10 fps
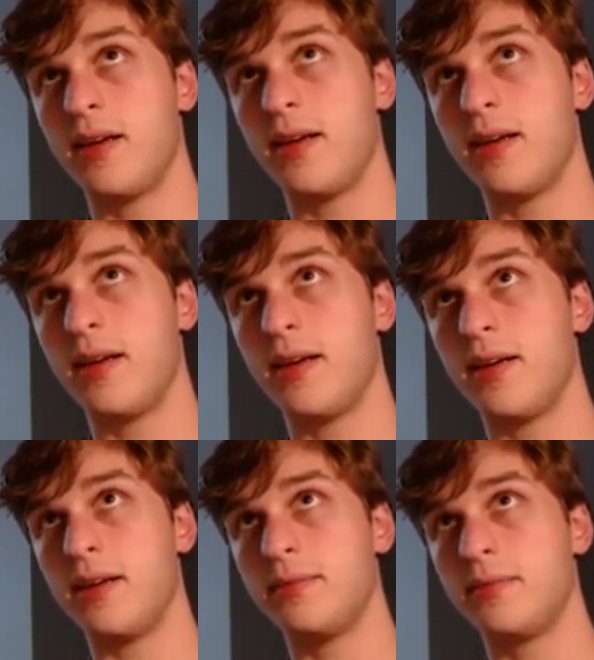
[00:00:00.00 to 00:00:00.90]

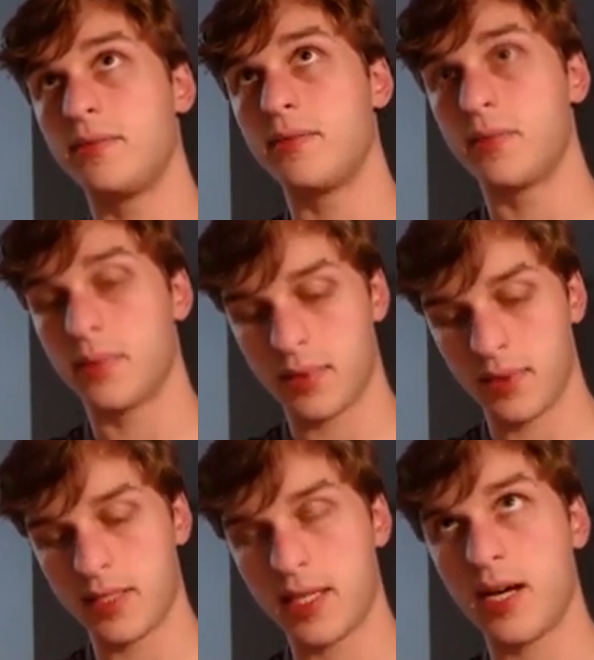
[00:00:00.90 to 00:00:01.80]
And
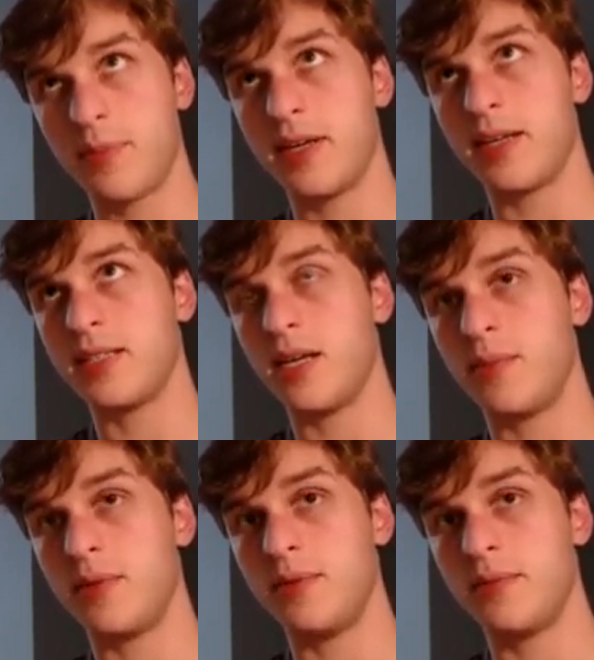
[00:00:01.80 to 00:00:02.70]
let's copy
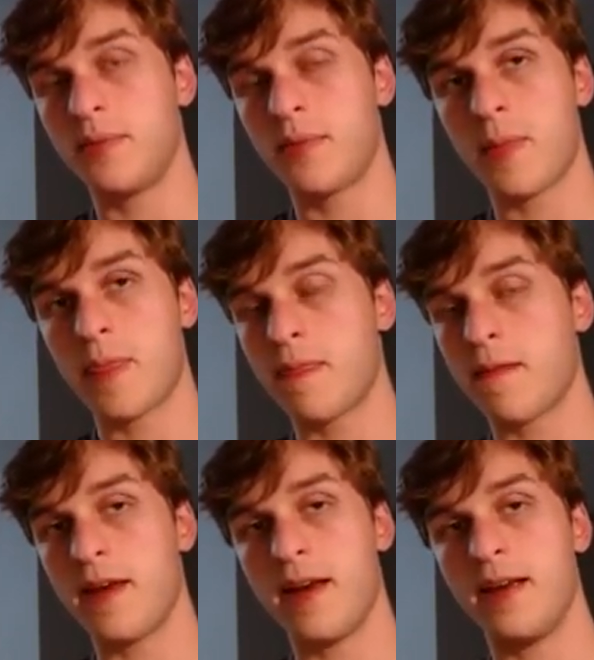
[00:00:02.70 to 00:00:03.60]
example.
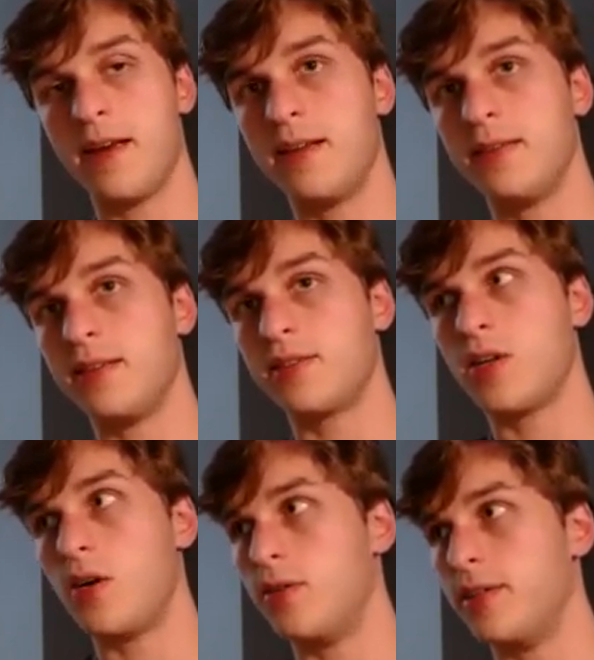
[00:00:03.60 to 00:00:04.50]
And let's
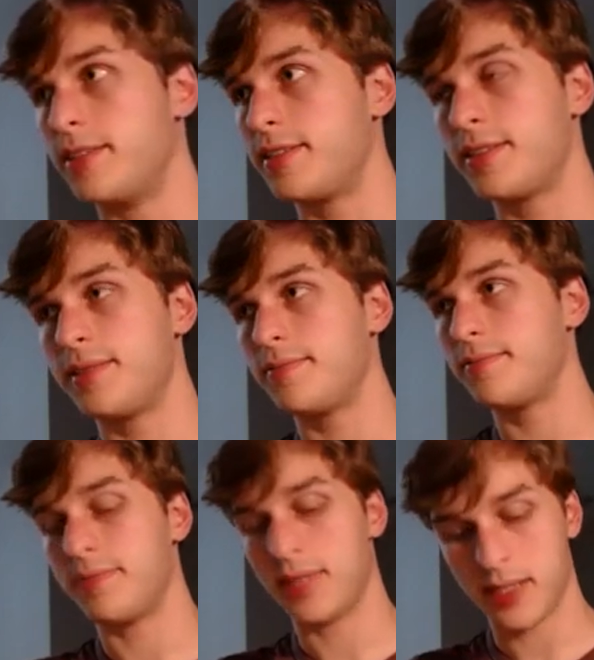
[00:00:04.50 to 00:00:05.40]
call it,
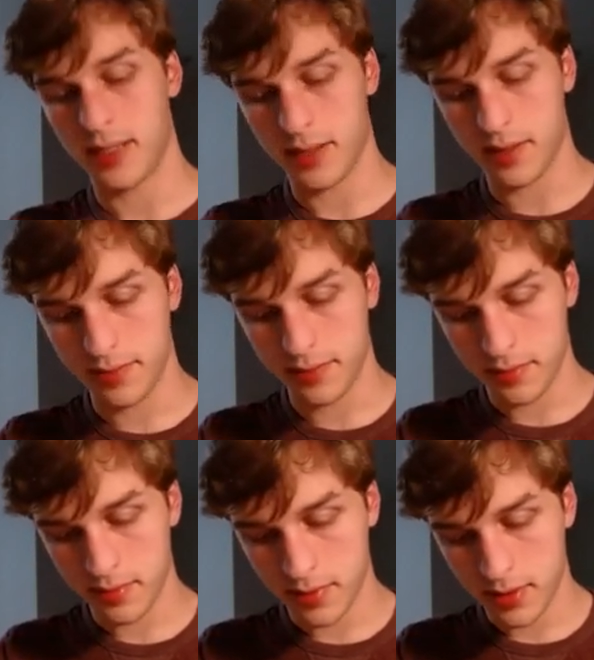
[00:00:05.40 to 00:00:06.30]
I don't know,
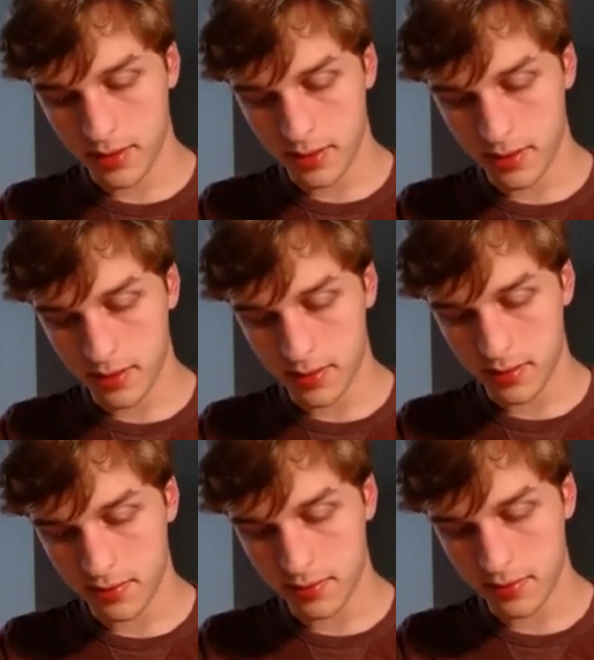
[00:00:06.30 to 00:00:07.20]

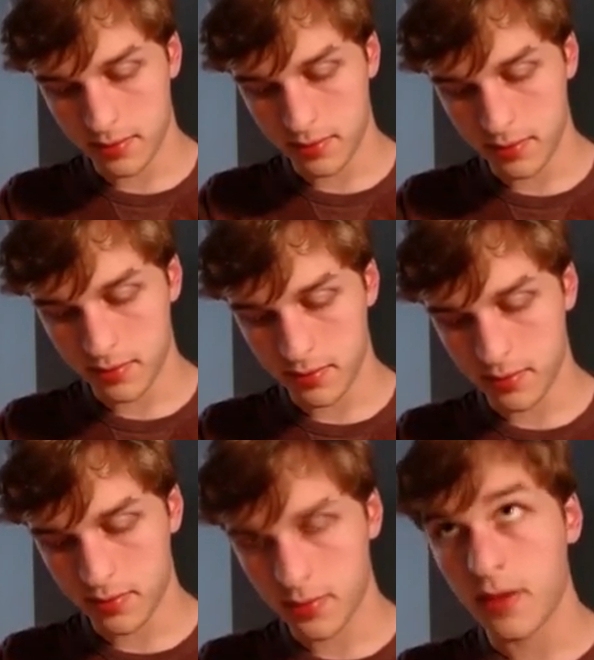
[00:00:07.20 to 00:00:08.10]
um,
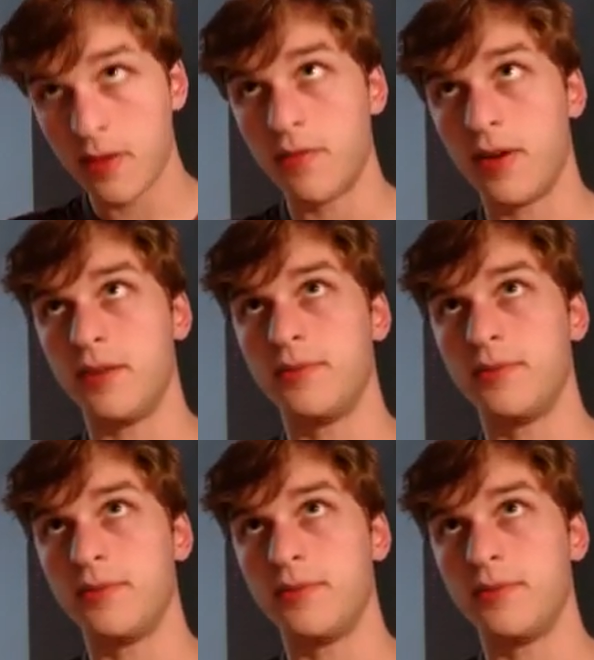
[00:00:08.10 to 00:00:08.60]
file.